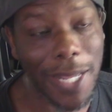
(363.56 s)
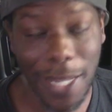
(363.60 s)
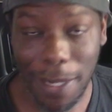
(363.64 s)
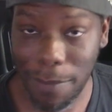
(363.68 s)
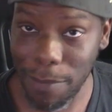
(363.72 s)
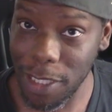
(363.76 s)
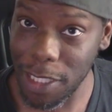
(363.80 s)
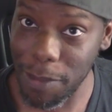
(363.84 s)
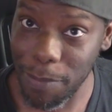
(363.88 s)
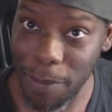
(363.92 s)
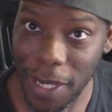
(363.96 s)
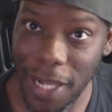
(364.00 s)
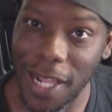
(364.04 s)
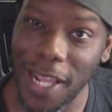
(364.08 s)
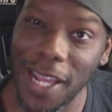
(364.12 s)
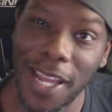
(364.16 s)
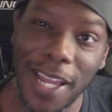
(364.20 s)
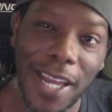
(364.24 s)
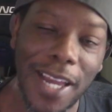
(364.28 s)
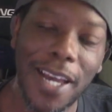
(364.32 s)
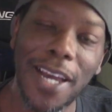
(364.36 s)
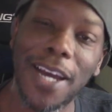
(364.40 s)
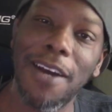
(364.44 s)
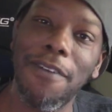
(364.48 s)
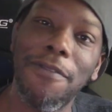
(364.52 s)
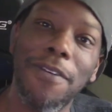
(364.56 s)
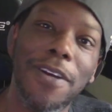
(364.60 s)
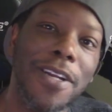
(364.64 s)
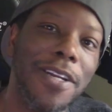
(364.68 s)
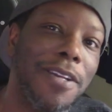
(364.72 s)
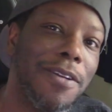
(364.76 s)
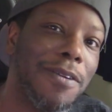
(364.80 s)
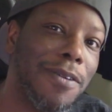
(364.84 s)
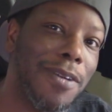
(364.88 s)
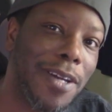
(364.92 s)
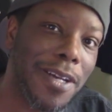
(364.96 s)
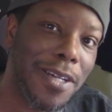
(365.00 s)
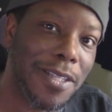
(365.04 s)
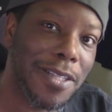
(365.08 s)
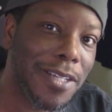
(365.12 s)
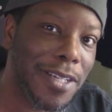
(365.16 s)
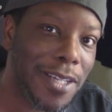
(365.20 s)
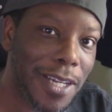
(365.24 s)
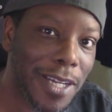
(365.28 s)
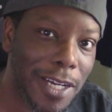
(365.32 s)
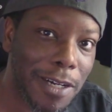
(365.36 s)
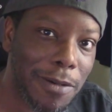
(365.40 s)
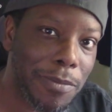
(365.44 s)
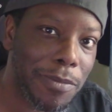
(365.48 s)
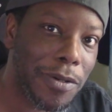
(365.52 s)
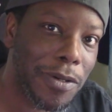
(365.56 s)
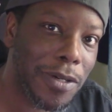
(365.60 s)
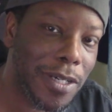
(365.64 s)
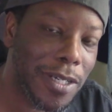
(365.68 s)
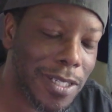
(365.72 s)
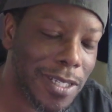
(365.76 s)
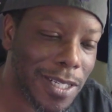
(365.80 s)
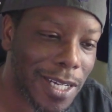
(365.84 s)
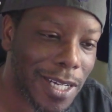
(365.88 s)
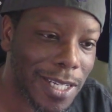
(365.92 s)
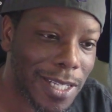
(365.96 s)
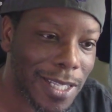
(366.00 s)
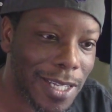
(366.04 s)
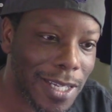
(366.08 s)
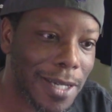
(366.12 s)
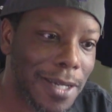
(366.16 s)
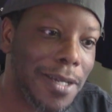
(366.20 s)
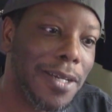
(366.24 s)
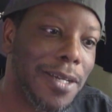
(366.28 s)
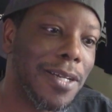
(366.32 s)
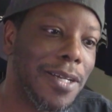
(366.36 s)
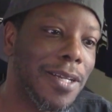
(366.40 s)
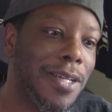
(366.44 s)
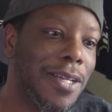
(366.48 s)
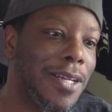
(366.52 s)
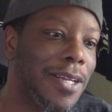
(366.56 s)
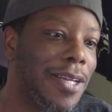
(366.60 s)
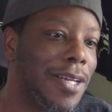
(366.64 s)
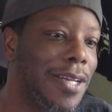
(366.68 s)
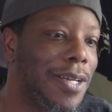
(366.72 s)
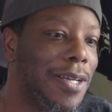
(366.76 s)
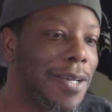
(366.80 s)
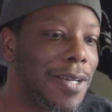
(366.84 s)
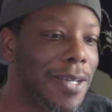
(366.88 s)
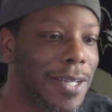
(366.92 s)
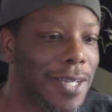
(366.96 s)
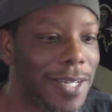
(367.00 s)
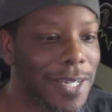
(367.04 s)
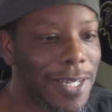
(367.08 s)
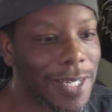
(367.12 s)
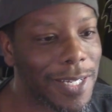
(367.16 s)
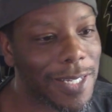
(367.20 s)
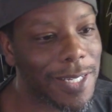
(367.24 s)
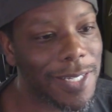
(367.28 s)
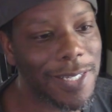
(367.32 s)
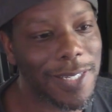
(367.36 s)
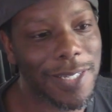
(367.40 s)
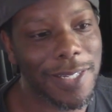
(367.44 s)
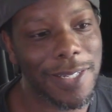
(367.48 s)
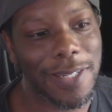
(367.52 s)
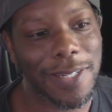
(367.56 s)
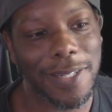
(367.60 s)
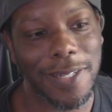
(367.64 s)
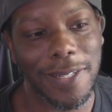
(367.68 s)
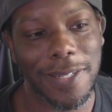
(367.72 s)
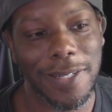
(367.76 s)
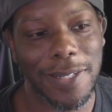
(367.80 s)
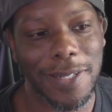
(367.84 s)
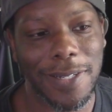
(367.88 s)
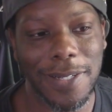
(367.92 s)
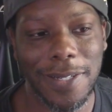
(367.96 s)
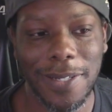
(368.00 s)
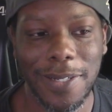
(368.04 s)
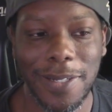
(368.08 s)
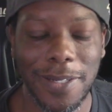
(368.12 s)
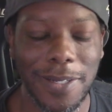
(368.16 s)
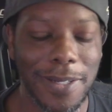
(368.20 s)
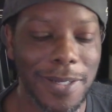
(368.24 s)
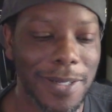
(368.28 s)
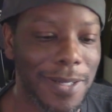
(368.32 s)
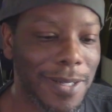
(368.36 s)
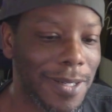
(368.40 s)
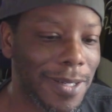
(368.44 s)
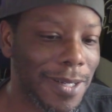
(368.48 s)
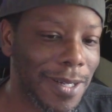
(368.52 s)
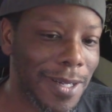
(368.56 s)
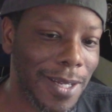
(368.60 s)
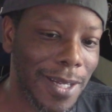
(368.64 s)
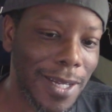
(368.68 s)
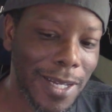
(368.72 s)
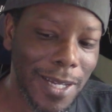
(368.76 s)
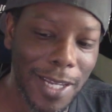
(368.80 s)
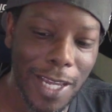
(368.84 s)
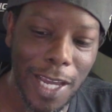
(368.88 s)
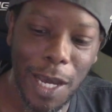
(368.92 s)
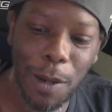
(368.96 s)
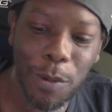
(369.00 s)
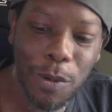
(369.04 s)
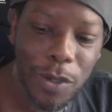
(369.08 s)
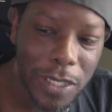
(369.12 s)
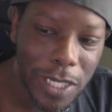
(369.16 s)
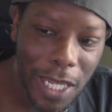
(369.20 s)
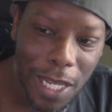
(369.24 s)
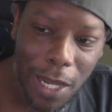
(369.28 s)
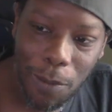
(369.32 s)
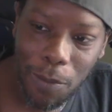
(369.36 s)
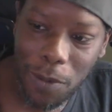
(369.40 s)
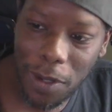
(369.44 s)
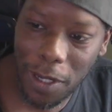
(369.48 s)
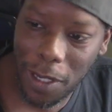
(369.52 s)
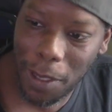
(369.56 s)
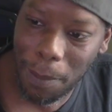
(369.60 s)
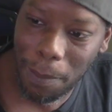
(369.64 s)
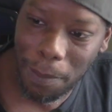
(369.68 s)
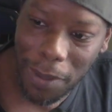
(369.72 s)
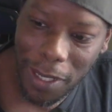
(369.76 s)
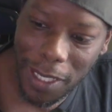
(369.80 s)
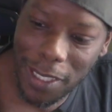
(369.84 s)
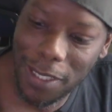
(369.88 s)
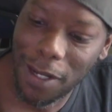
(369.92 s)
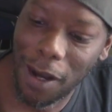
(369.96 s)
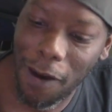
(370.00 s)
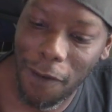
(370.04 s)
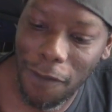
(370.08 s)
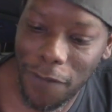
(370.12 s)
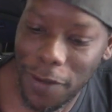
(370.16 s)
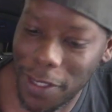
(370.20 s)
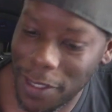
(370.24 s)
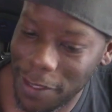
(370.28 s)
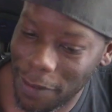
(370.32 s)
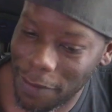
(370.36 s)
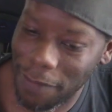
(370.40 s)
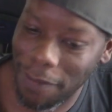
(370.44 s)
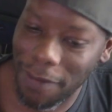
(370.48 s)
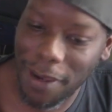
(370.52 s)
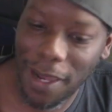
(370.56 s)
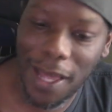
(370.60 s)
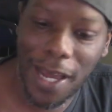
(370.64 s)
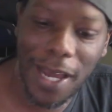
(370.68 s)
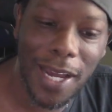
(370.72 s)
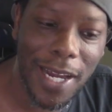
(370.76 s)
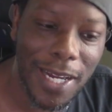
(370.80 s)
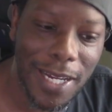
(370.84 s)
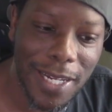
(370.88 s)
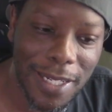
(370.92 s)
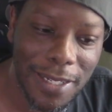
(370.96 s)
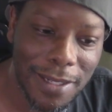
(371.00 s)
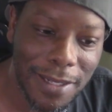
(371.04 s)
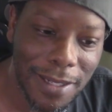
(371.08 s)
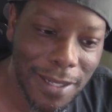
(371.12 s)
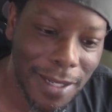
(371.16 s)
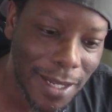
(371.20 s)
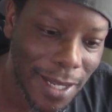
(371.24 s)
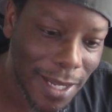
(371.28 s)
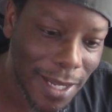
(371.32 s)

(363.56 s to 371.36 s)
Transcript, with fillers: Emmitt Smith. I really don't like the Cowboys like that because Cowboys had one of the best offensive lines